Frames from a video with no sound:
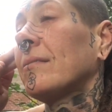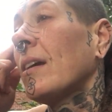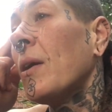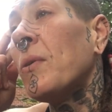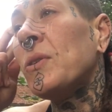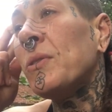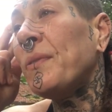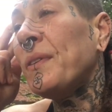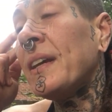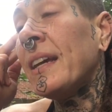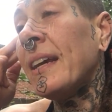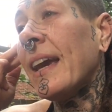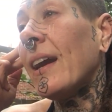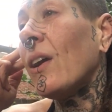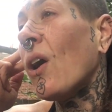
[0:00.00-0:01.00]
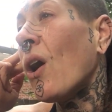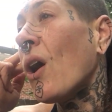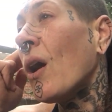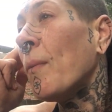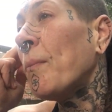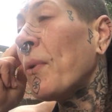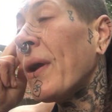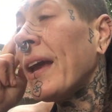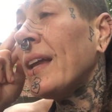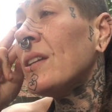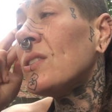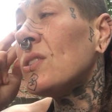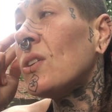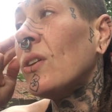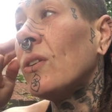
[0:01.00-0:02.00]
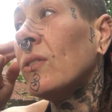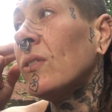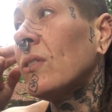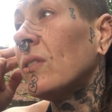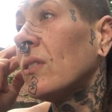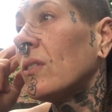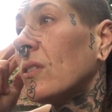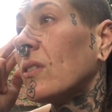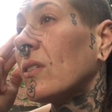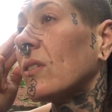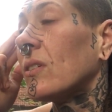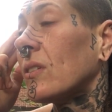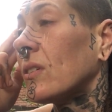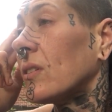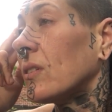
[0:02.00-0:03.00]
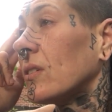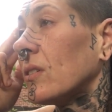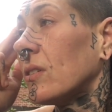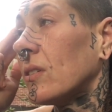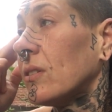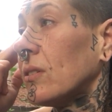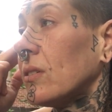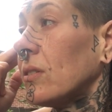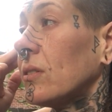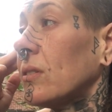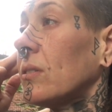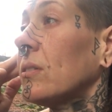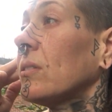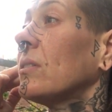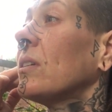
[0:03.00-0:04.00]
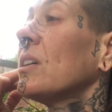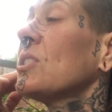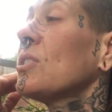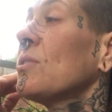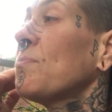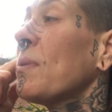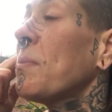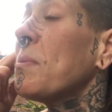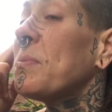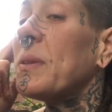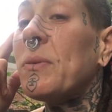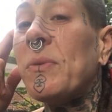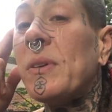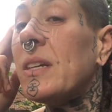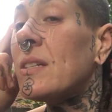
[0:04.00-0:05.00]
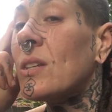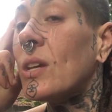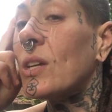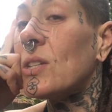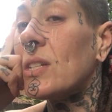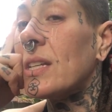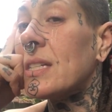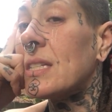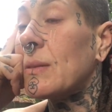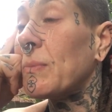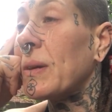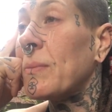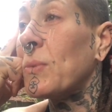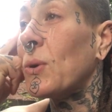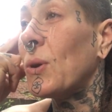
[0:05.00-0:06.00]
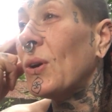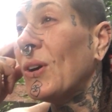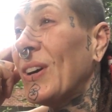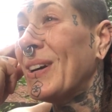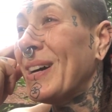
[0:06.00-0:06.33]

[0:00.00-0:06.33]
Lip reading: I wonder if you can get carb brain too. I should probably research this a bit more.